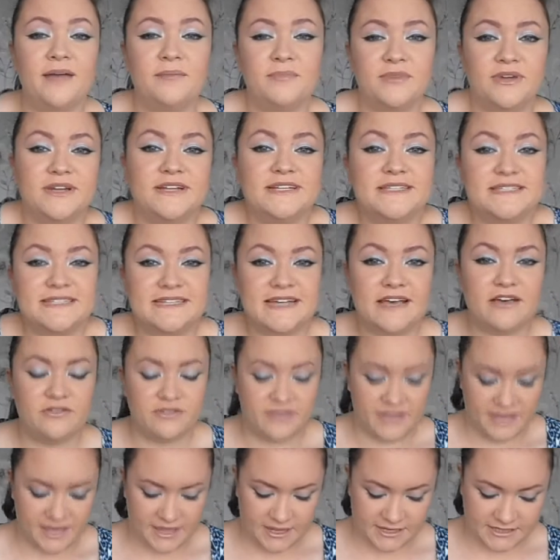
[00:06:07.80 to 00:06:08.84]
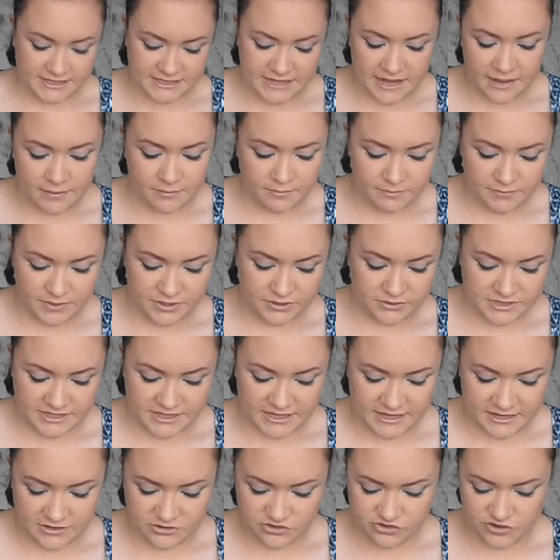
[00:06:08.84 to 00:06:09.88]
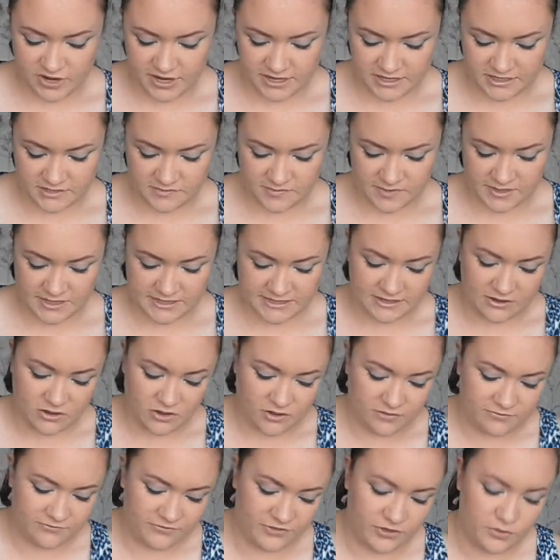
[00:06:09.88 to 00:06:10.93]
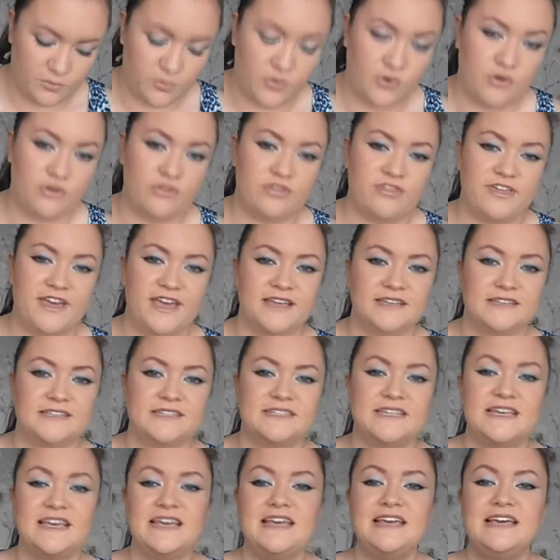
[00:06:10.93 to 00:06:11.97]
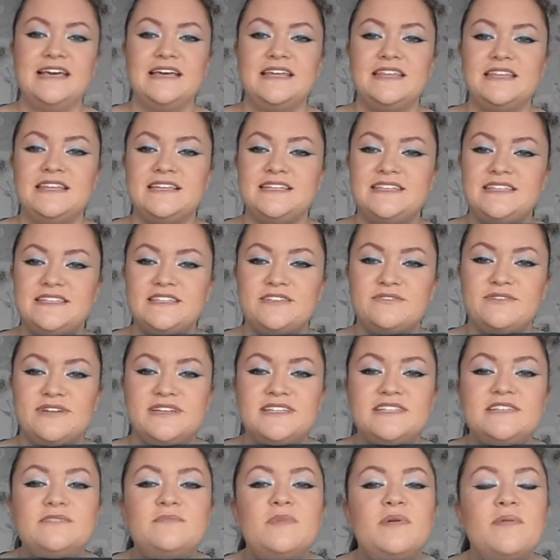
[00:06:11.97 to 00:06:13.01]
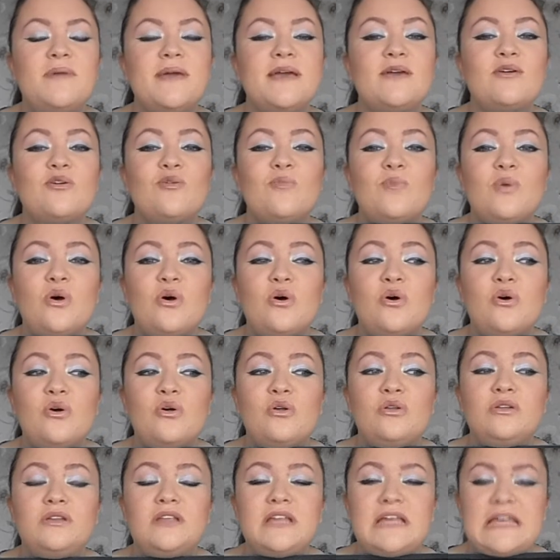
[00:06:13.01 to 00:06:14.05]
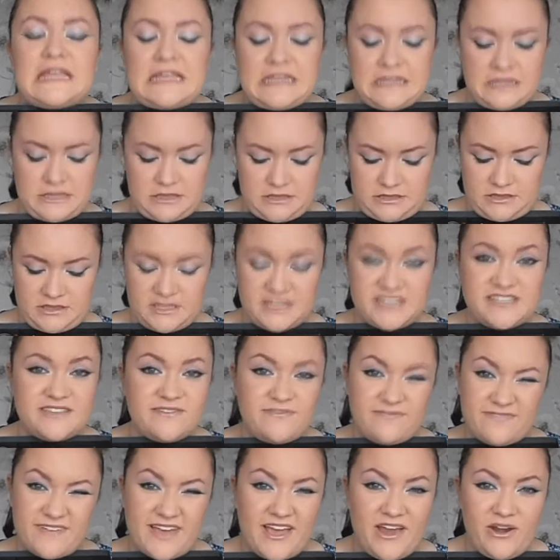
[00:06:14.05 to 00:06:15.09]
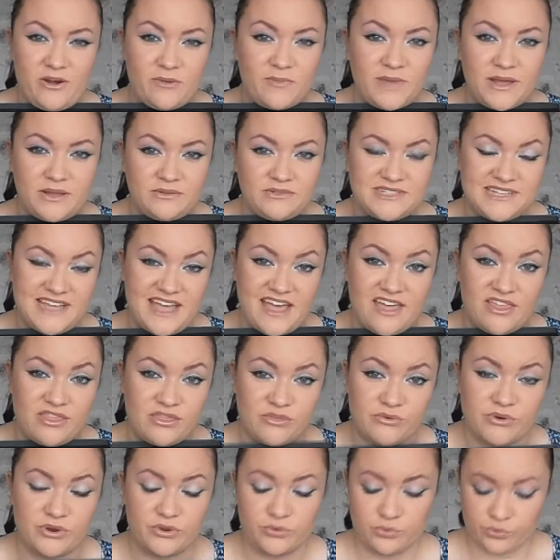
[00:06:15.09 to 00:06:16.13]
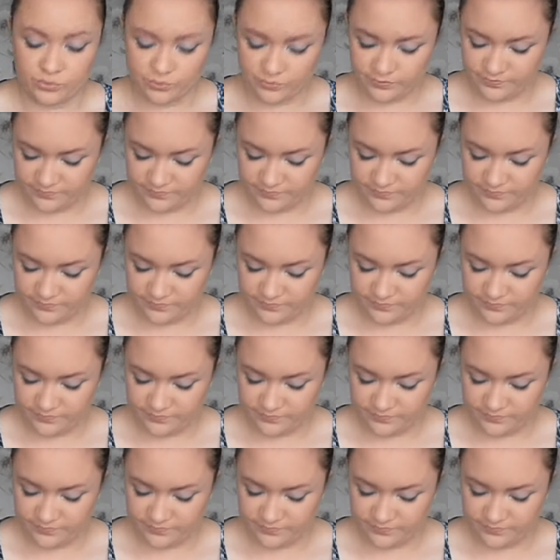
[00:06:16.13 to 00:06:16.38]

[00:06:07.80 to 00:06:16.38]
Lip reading: I'm going to stay on the TAM beauty trend because I've got a few more things. This is the rest of my makeup haul. There's a fair amount to get through.